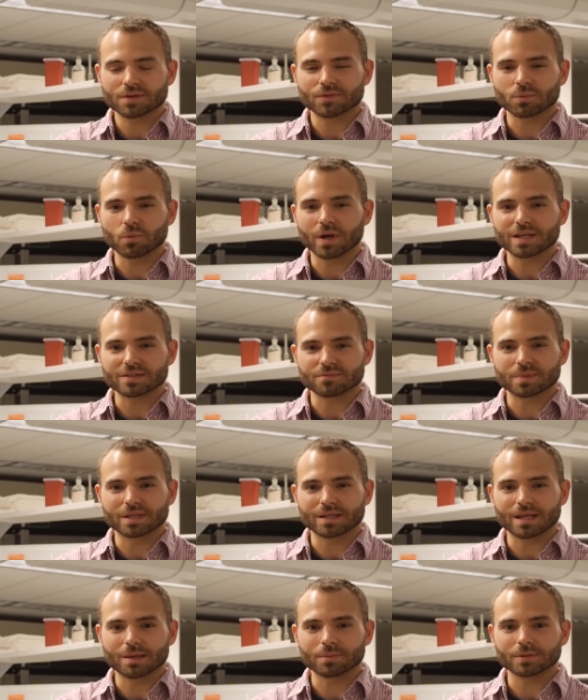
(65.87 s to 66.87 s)
different ways of
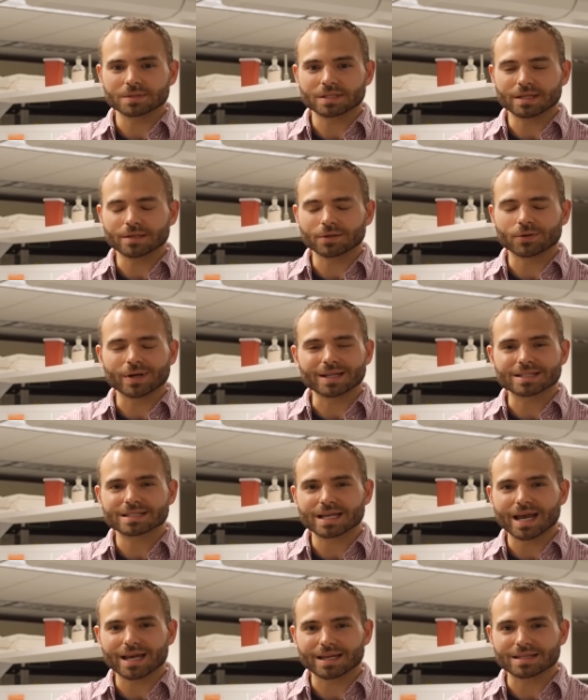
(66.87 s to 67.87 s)
being able to integrate
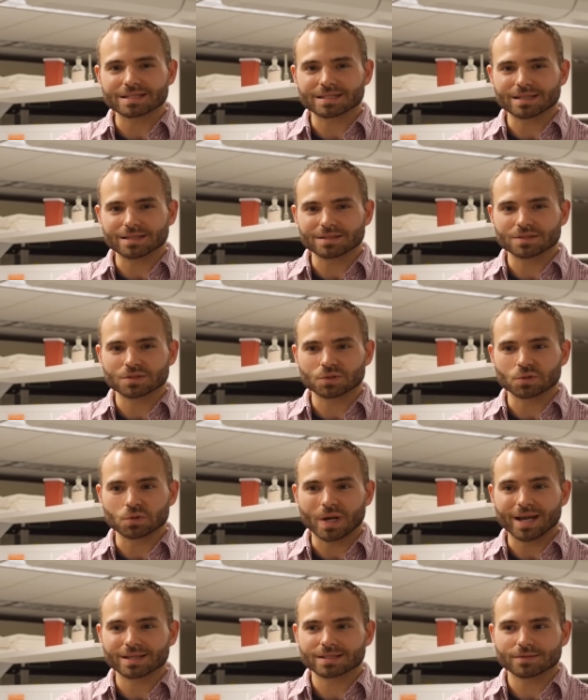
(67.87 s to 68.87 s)
science
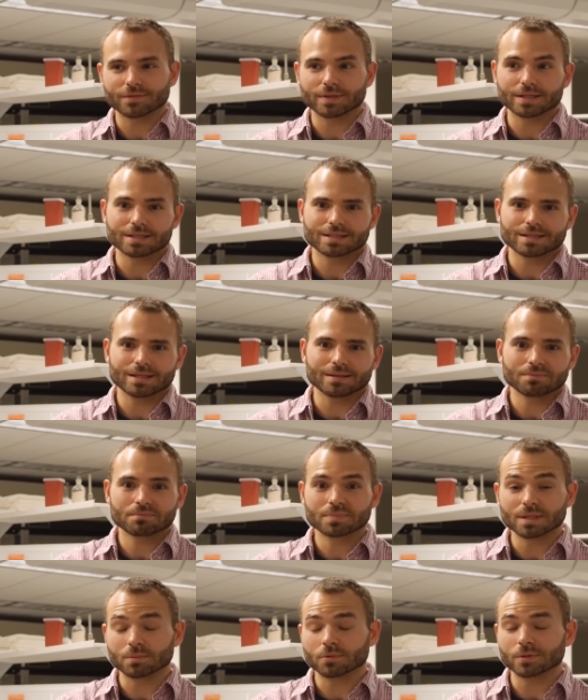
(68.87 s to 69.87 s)
into activities that
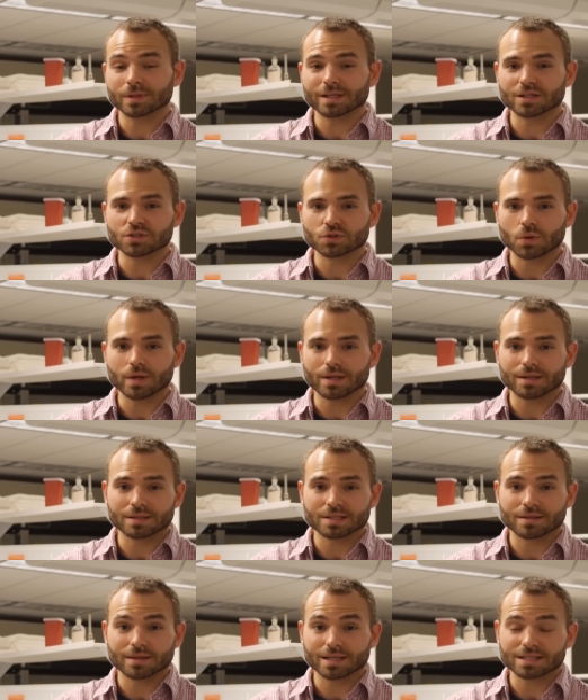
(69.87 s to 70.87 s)
people really enjoy and
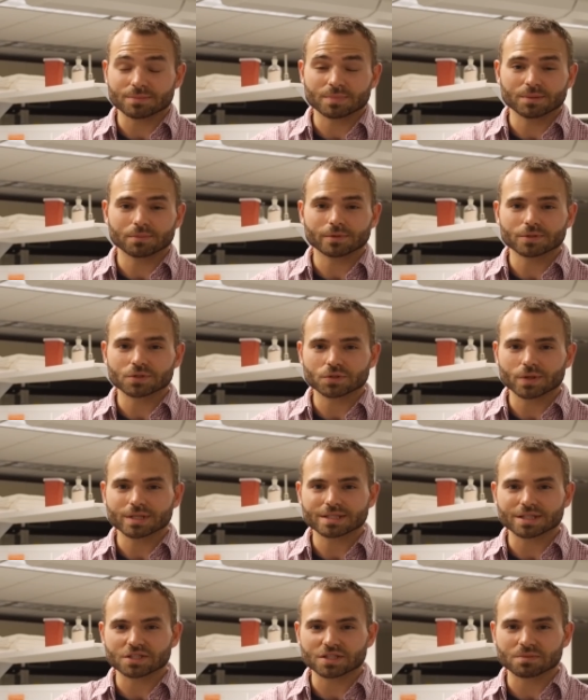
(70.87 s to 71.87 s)
into things that people enjoy,
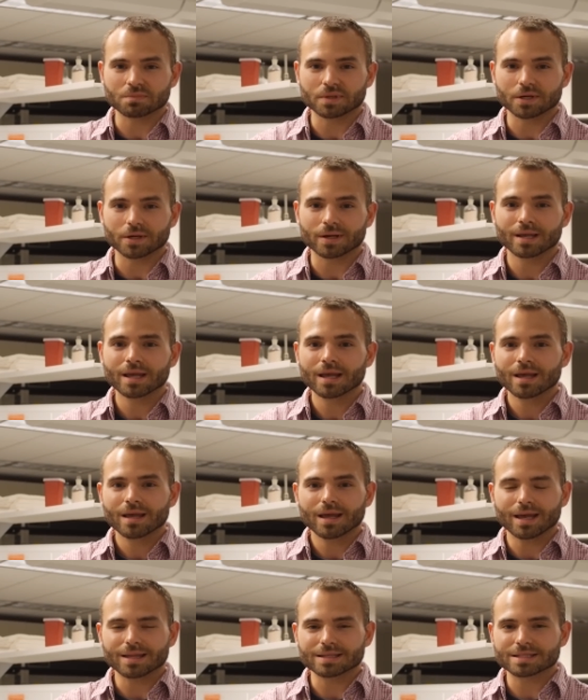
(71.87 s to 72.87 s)
such as beer.
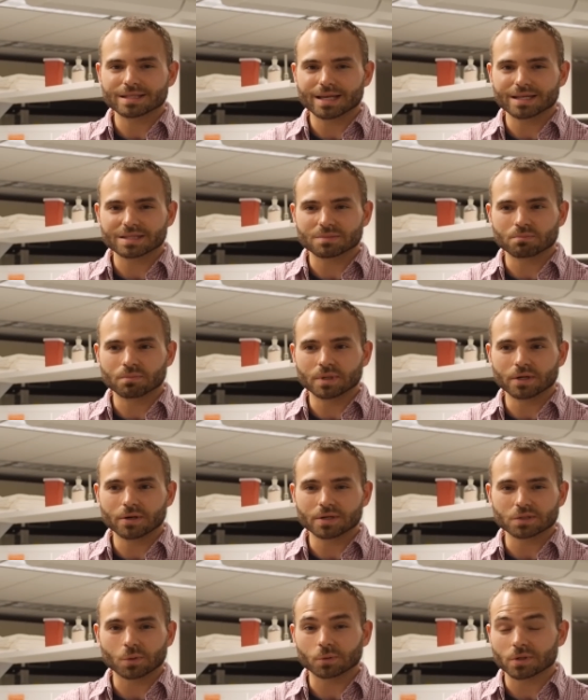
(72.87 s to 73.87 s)
And since
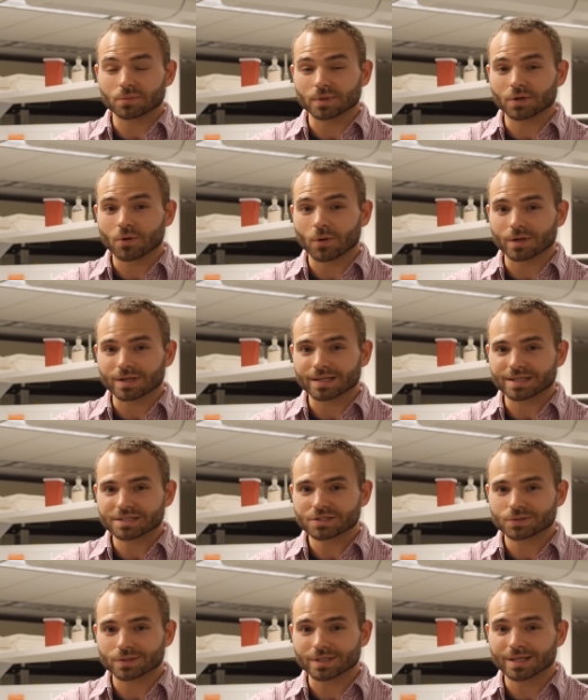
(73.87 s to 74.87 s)
beer is older than recorded
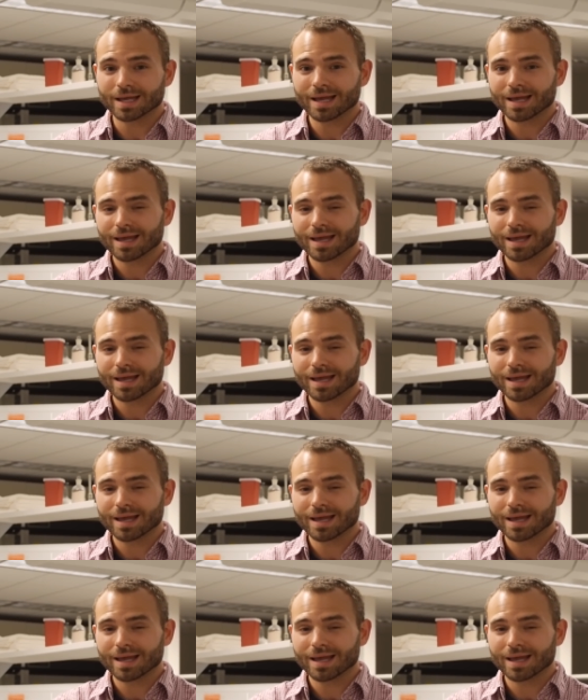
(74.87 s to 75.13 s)
history,